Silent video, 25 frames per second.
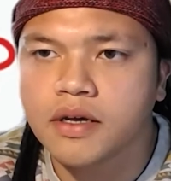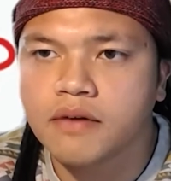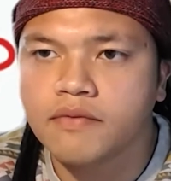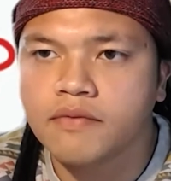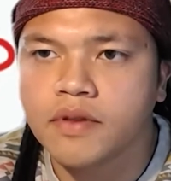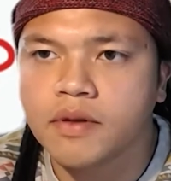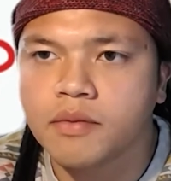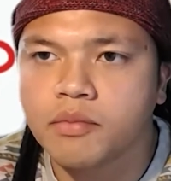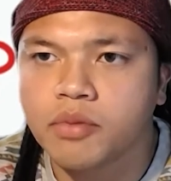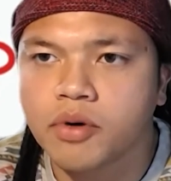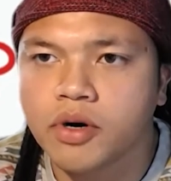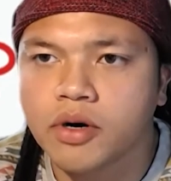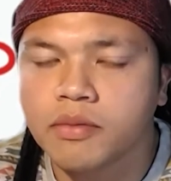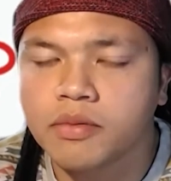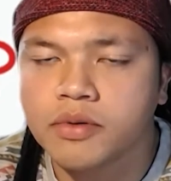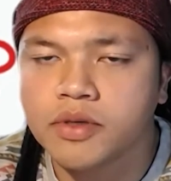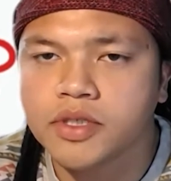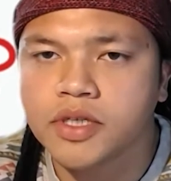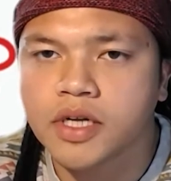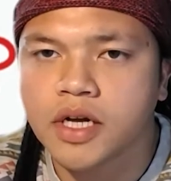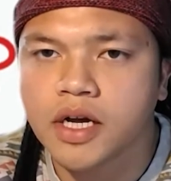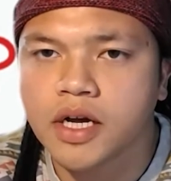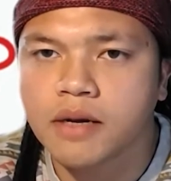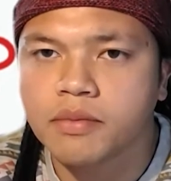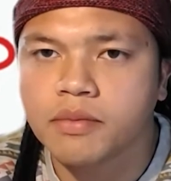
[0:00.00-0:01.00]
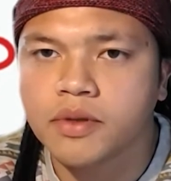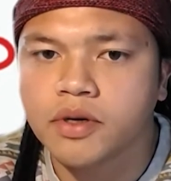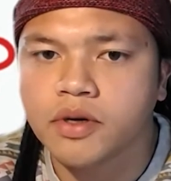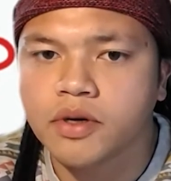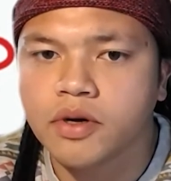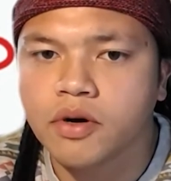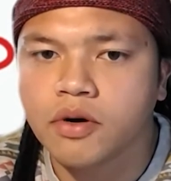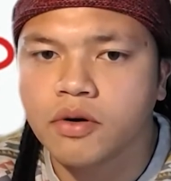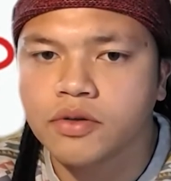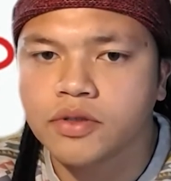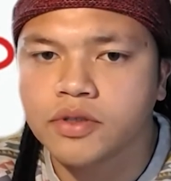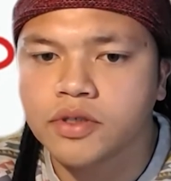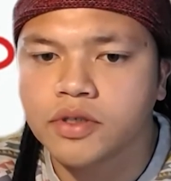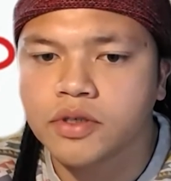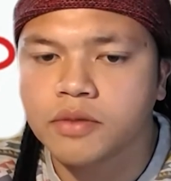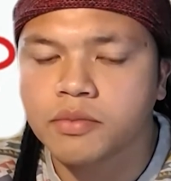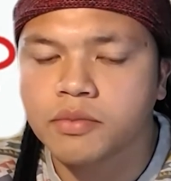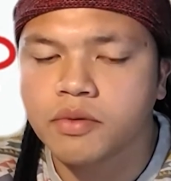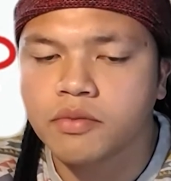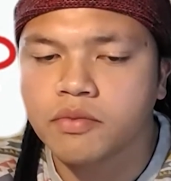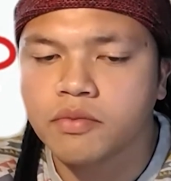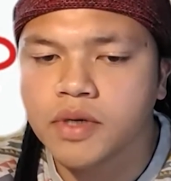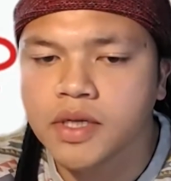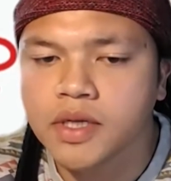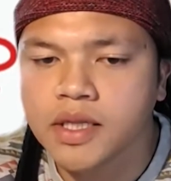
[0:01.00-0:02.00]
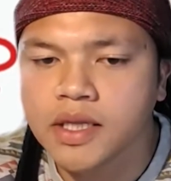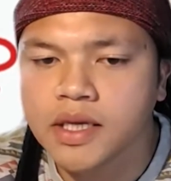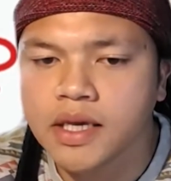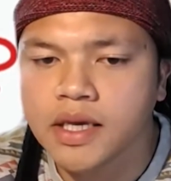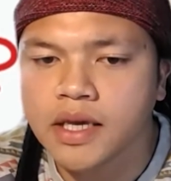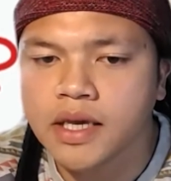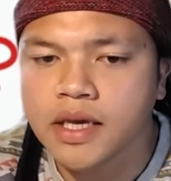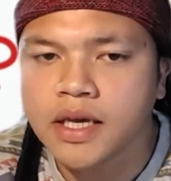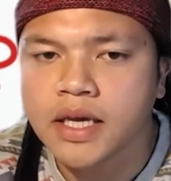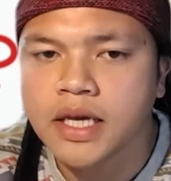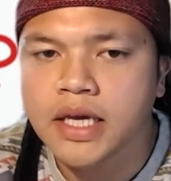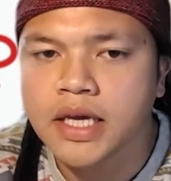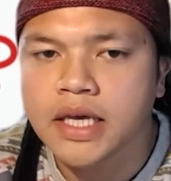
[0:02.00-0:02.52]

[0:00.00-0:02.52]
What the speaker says: the barbershop and the culture, but really